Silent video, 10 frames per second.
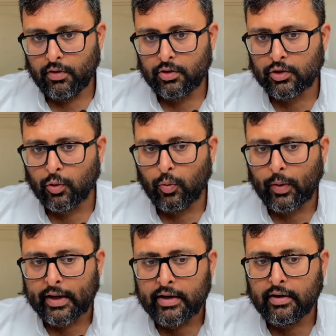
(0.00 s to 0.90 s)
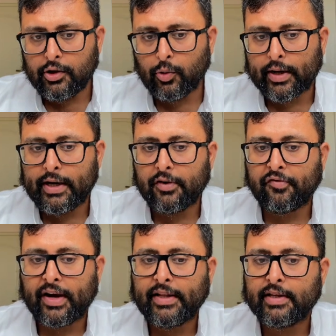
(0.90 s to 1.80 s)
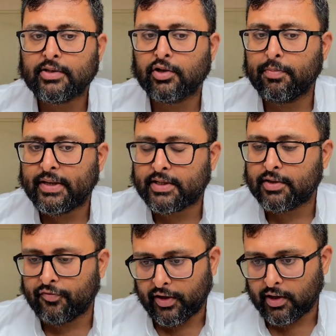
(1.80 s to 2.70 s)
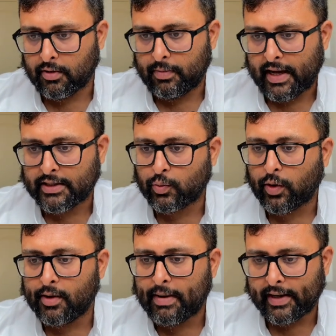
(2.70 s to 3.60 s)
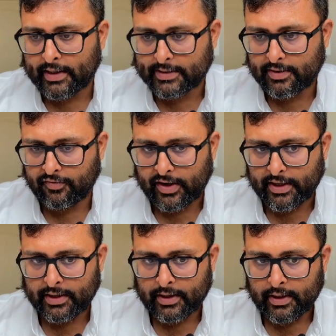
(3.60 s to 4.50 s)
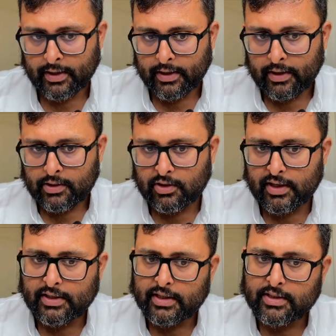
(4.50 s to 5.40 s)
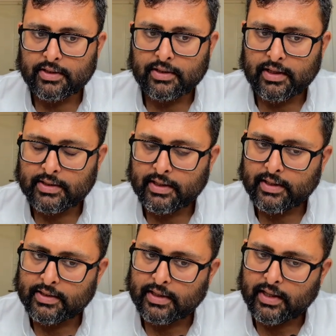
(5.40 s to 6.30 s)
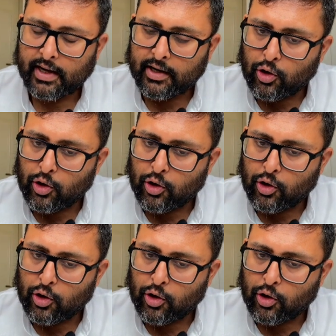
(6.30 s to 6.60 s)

So one, you can define this on the basis of income, as World Bank has defined. So they say this, that there are